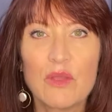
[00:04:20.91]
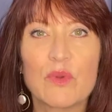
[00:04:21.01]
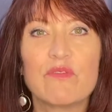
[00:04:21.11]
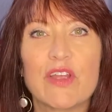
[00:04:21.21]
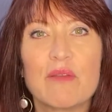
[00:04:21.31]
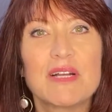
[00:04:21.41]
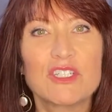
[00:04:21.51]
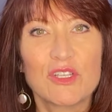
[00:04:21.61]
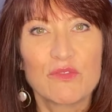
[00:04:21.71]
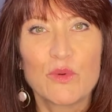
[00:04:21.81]
We very
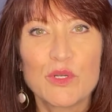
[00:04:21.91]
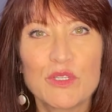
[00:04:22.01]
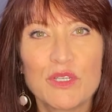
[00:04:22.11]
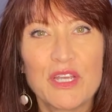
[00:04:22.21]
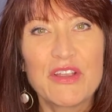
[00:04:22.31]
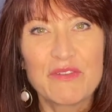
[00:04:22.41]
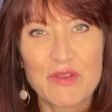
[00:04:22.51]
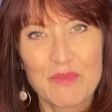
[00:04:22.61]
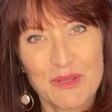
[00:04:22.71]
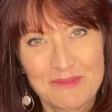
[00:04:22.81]
much look forward to hearing
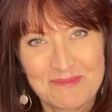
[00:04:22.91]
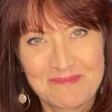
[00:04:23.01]
from you.